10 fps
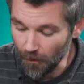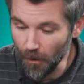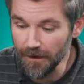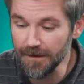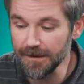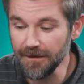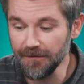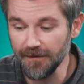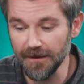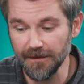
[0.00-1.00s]
One of the
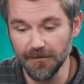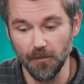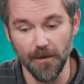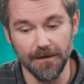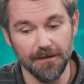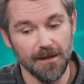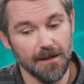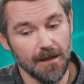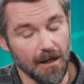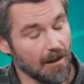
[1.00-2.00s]
nice things with
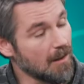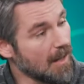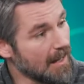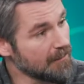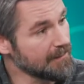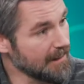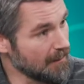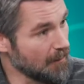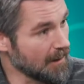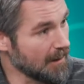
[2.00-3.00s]
a cloud
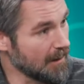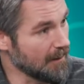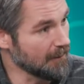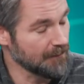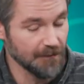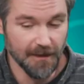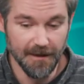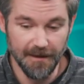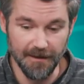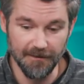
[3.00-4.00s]
data warehouse
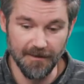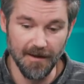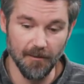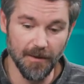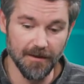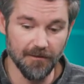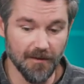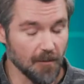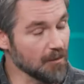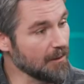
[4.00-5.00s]
is that we can
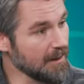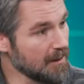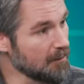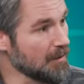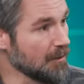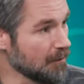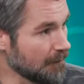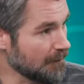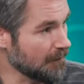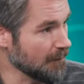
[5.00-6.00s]
separate compute
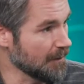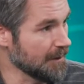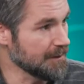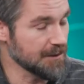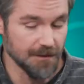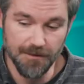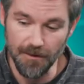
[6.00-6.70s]
and storage. And